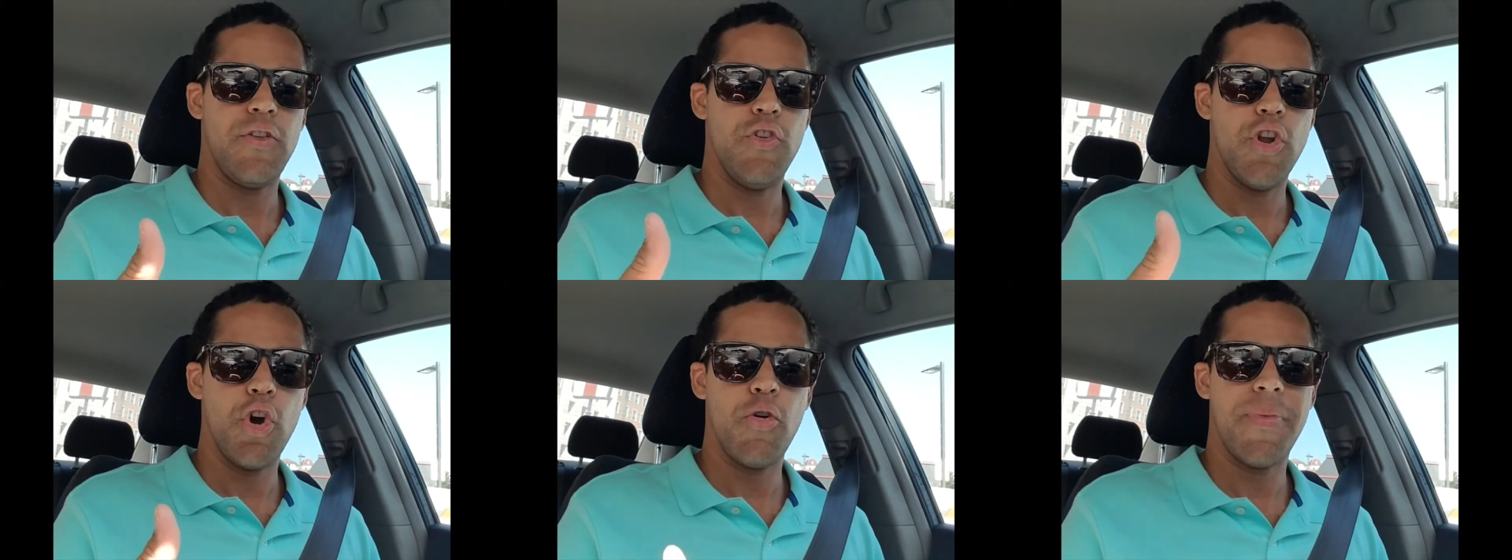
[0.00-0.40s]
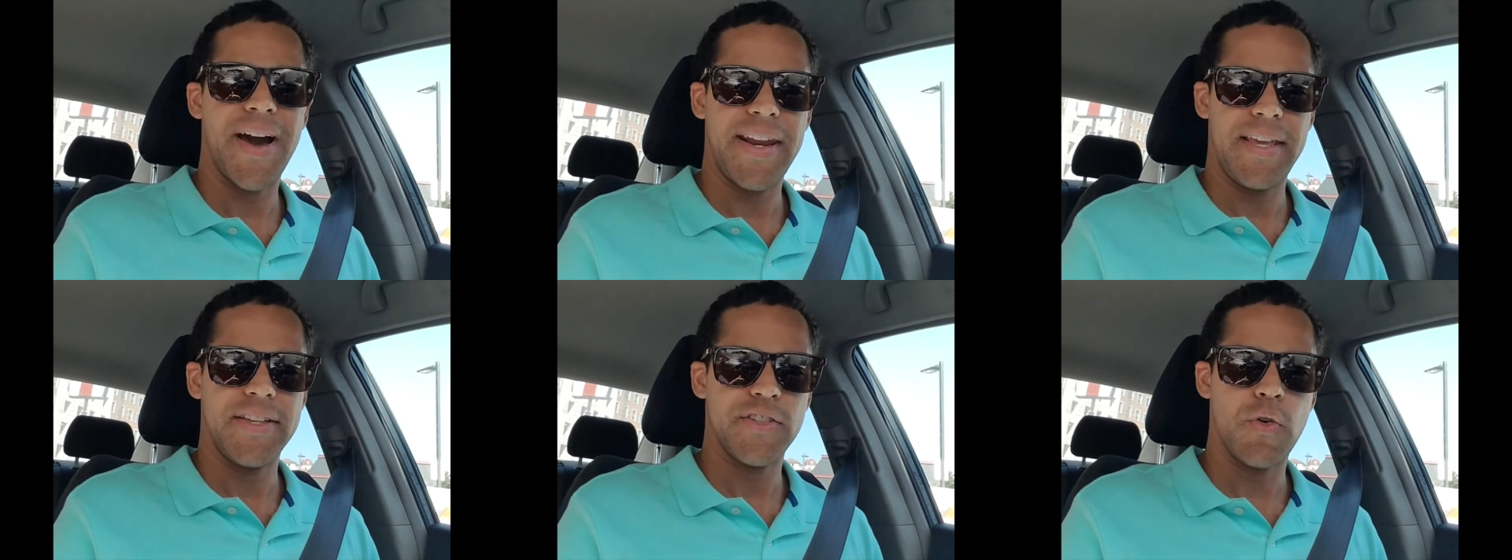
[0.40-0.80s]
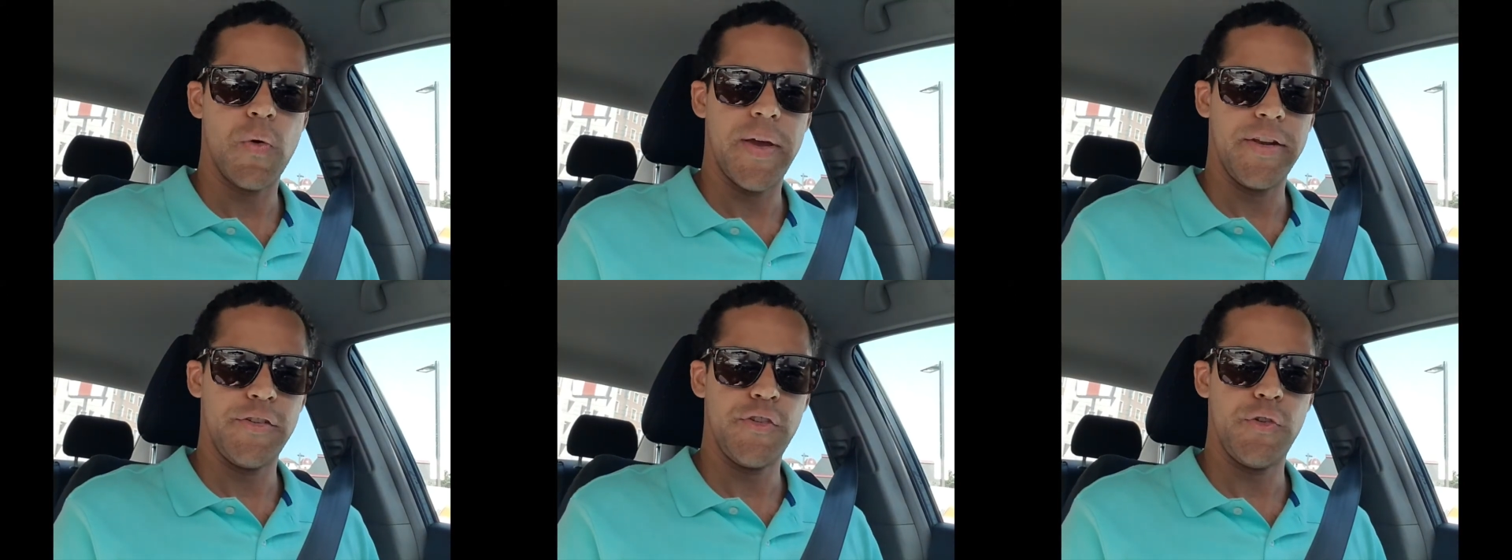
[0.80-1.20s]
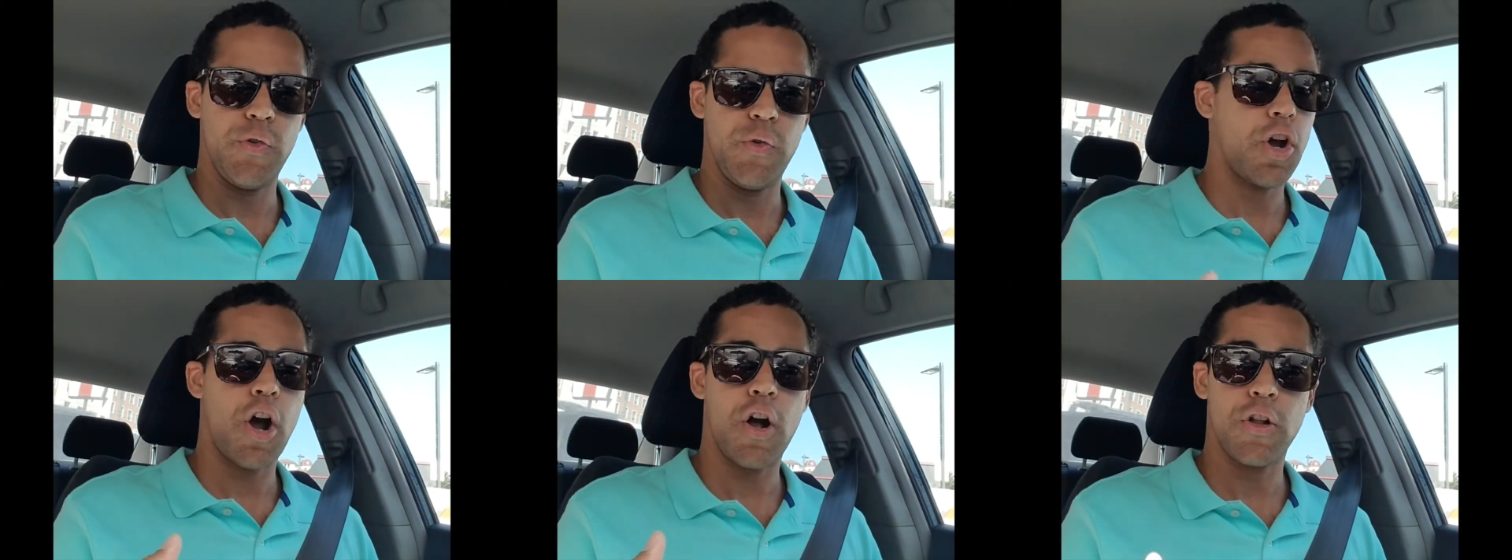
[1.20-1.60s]
nobody is going
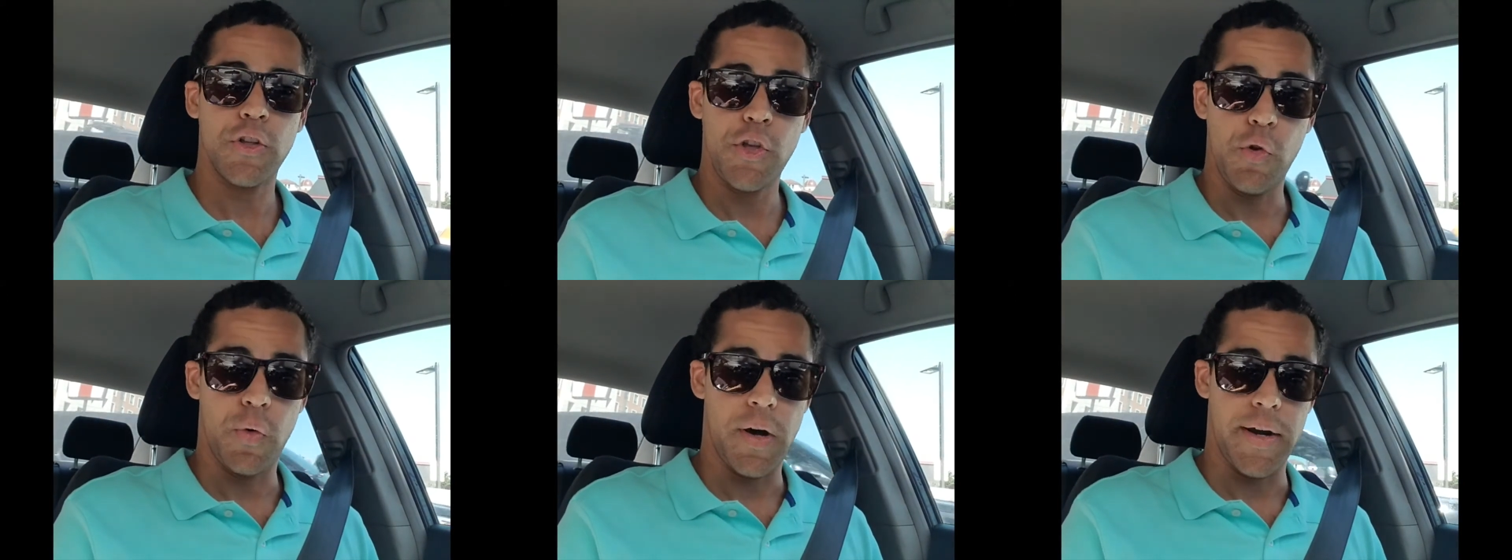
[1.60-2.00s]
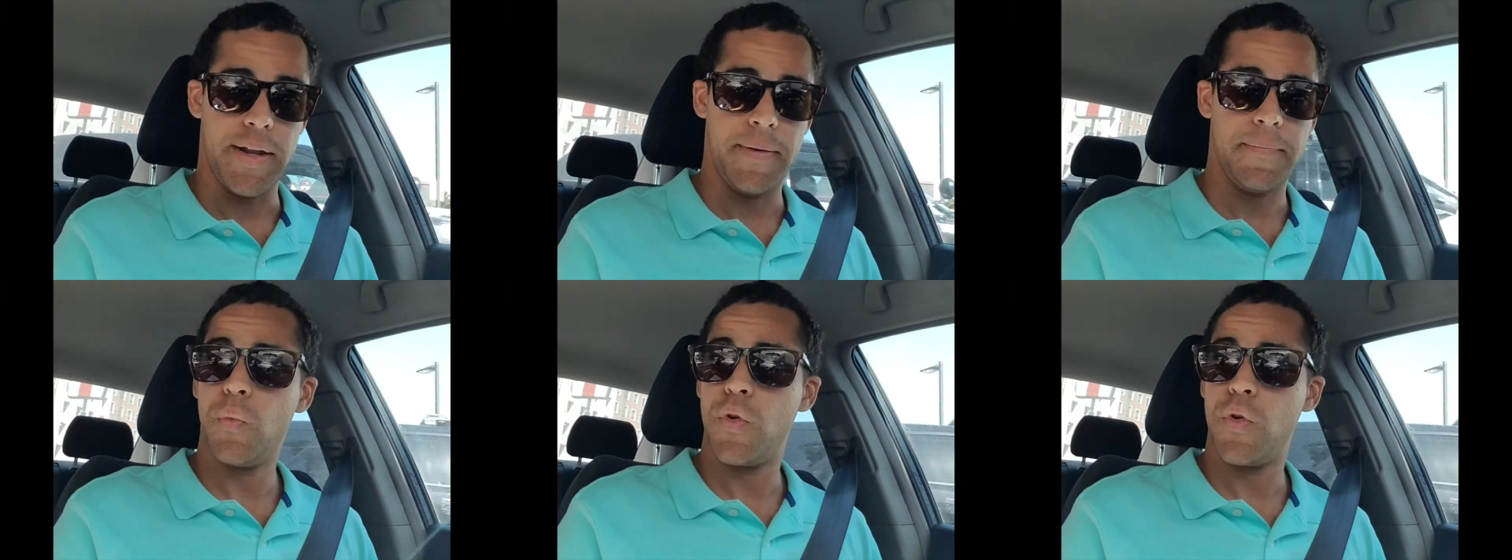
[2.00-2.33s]
to call you on it,